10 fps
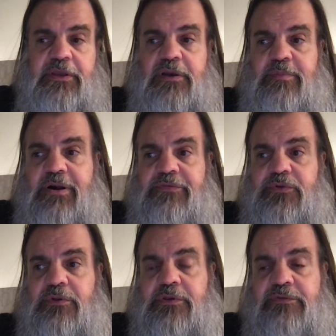about
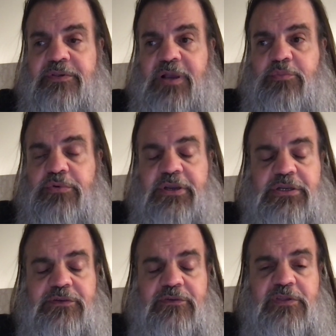food service
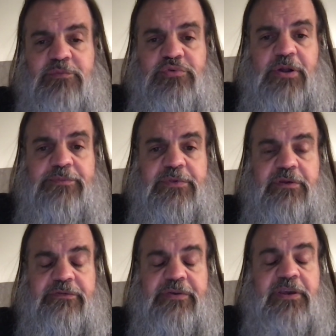operations and the problems
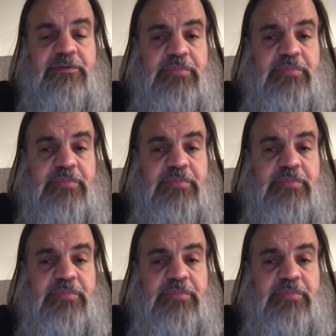they face.